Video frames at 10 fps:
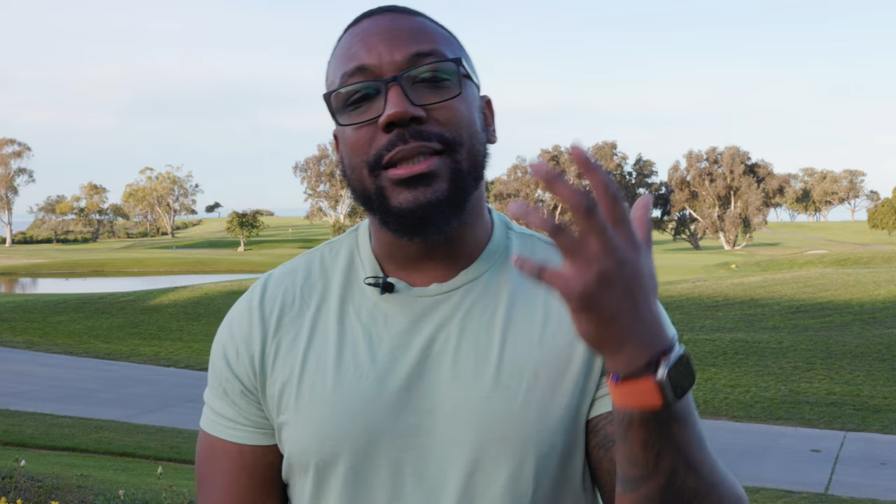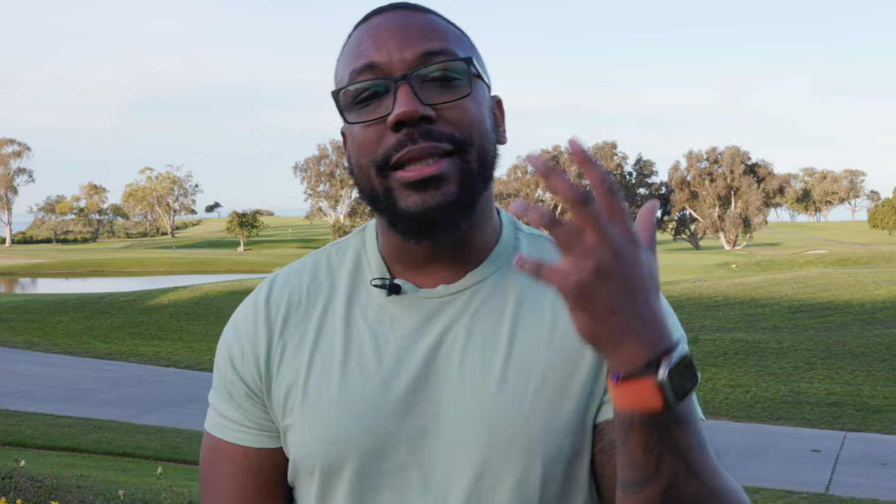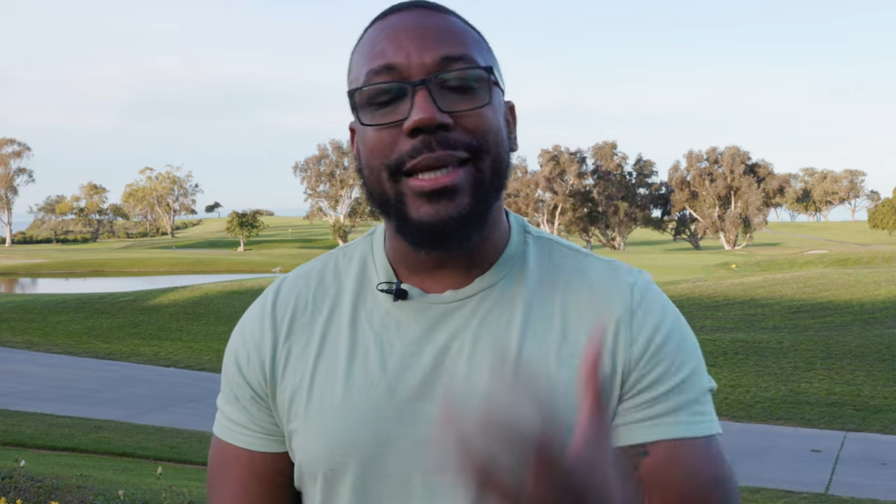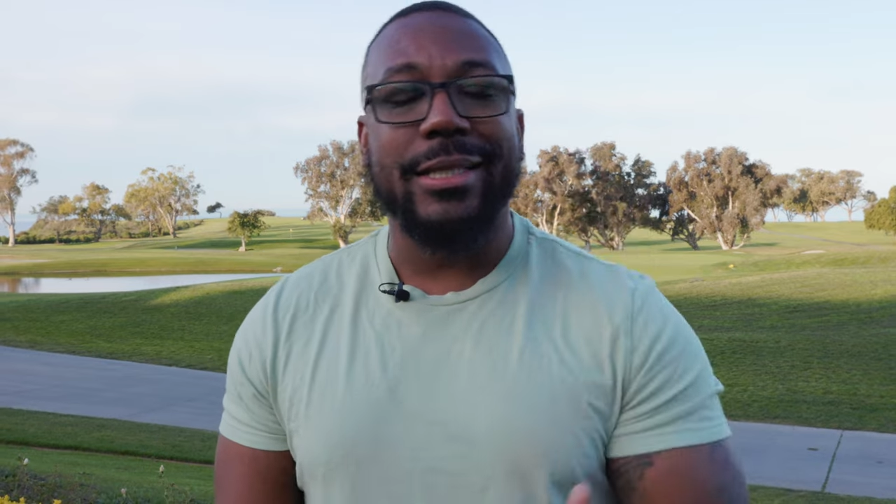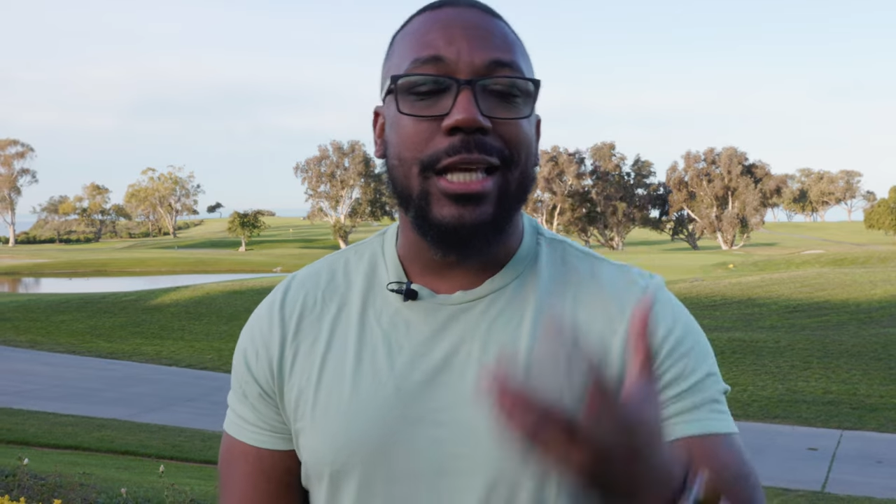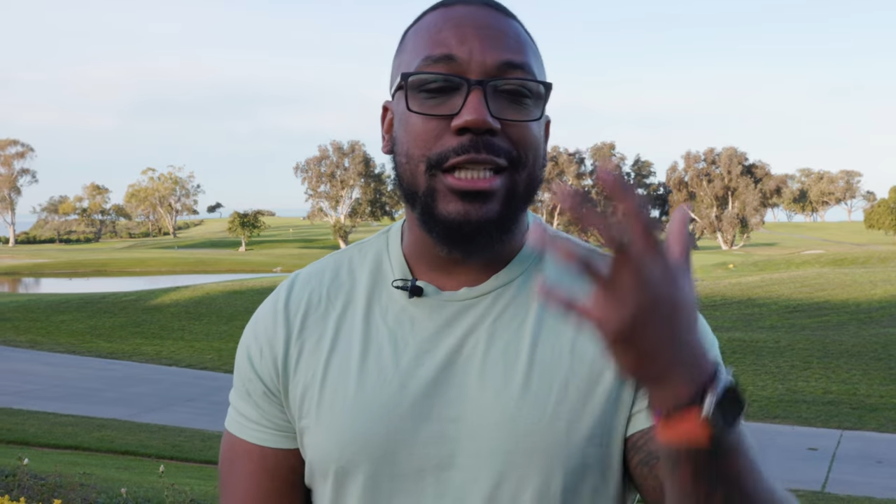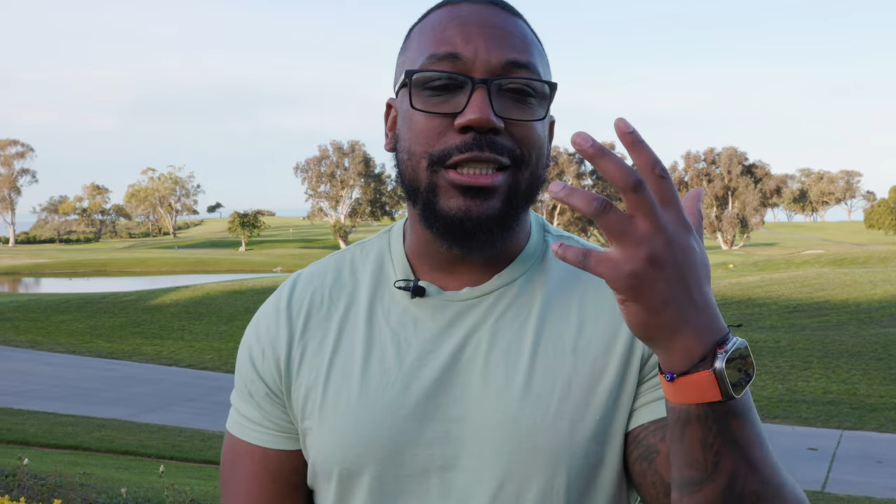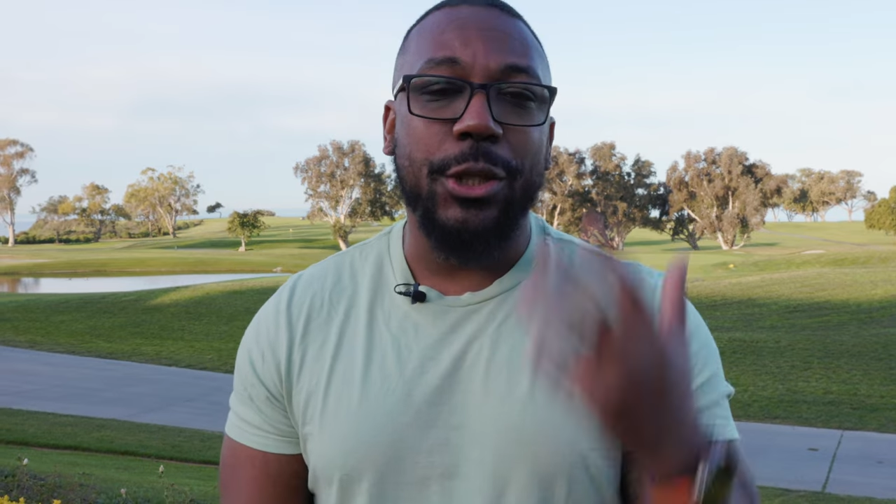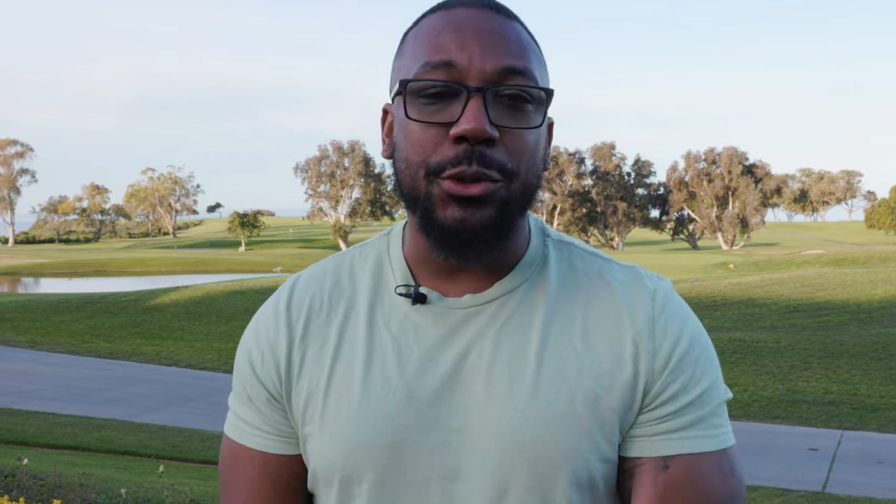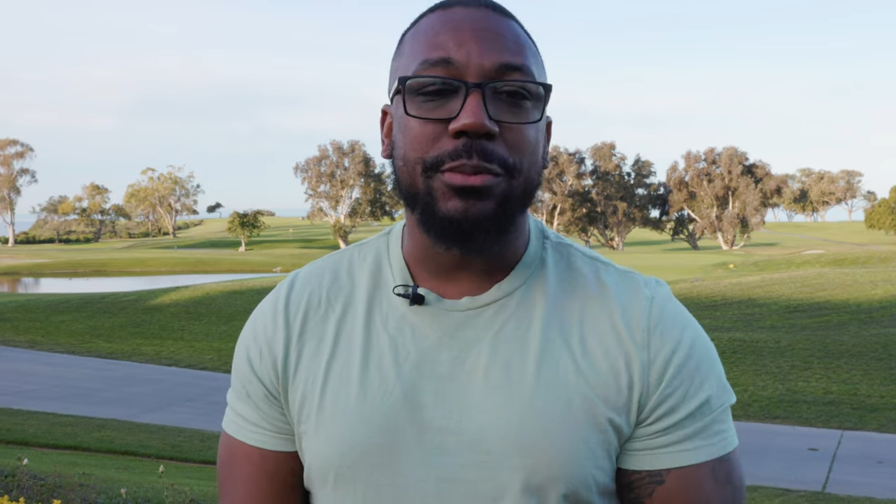lens
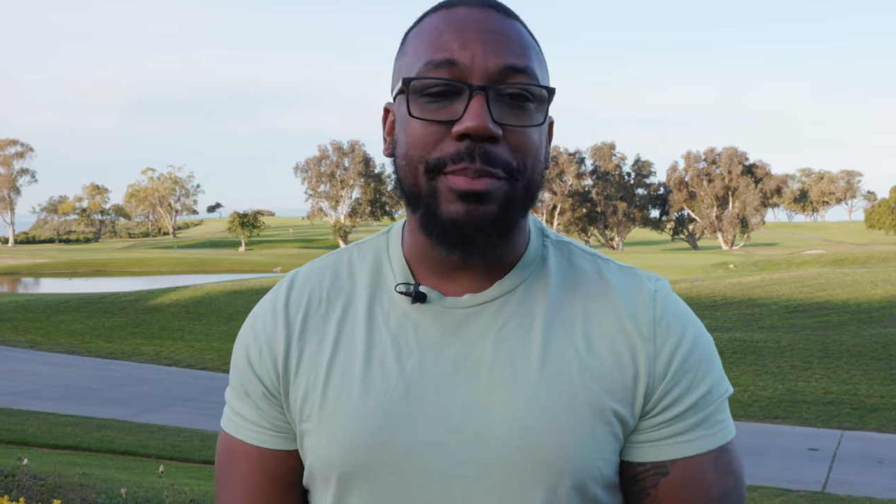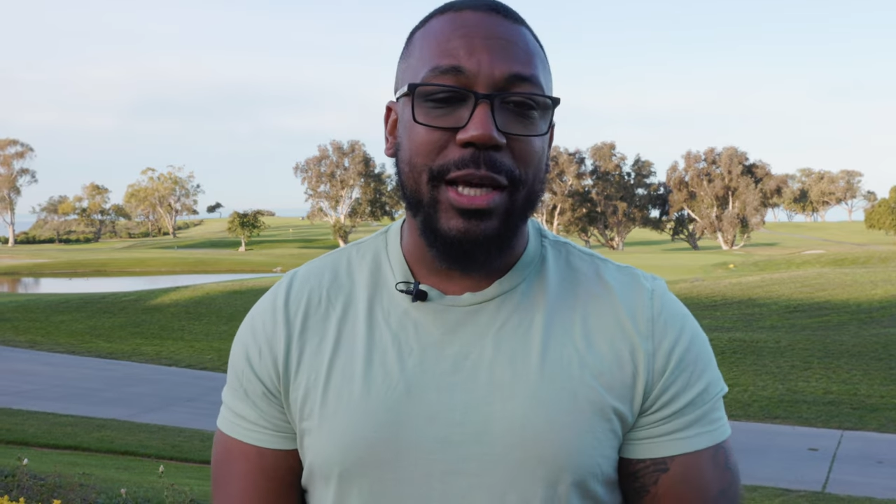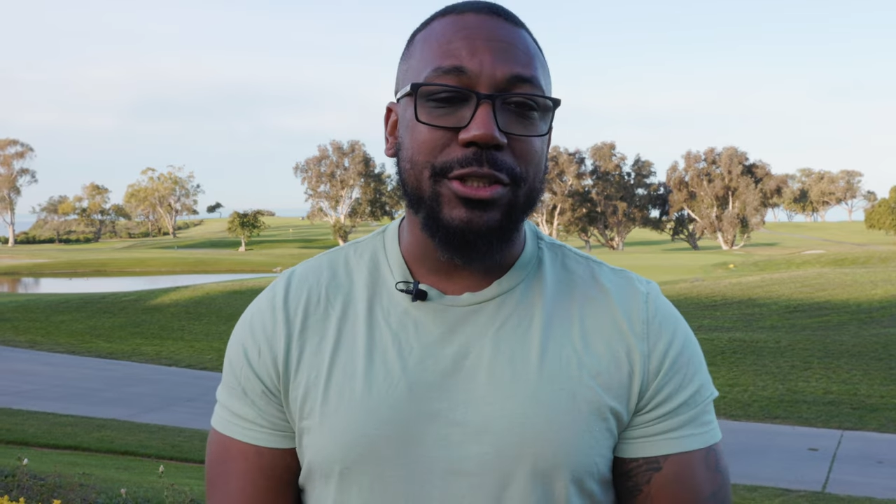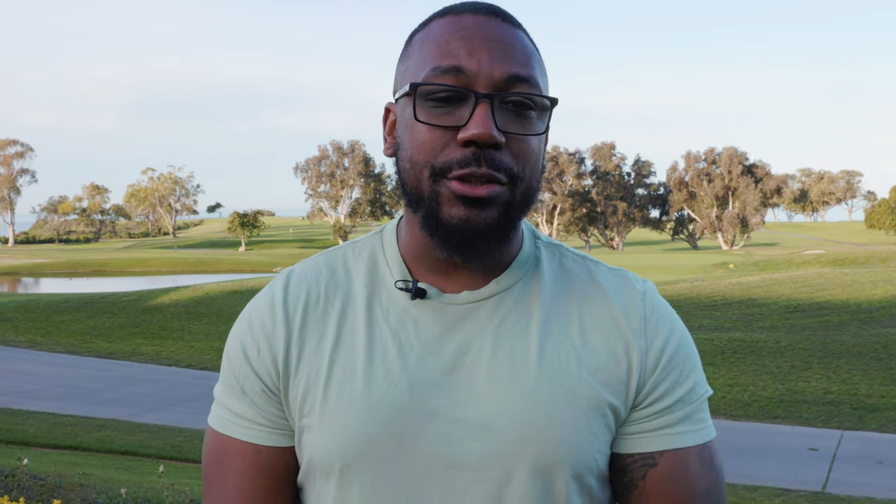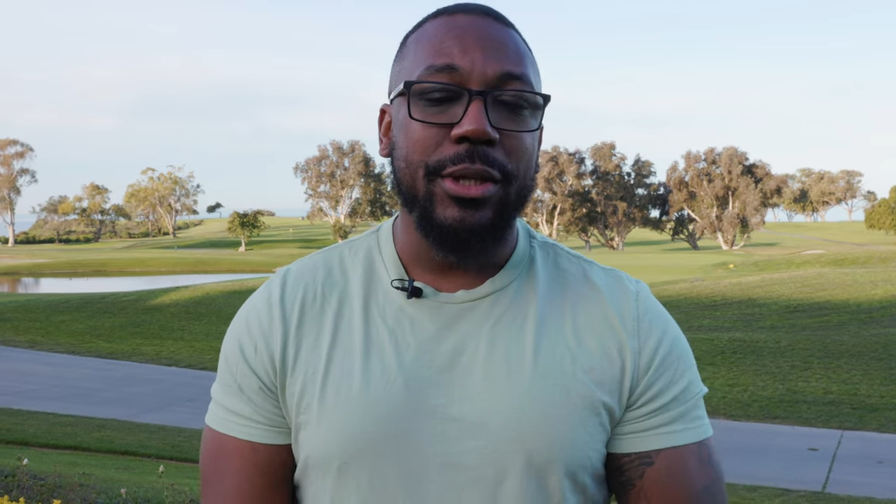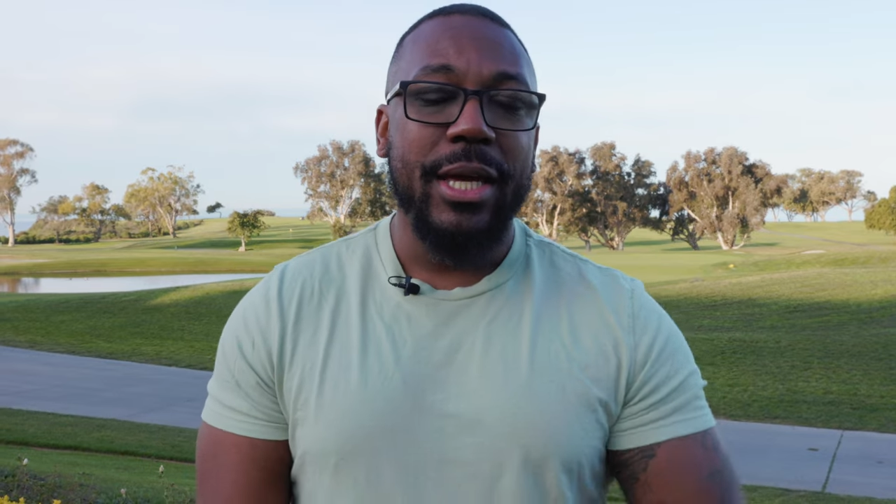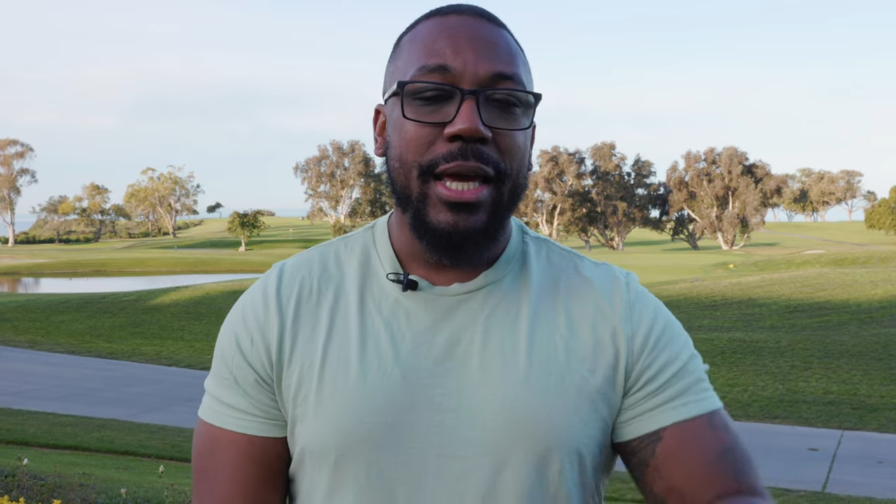so special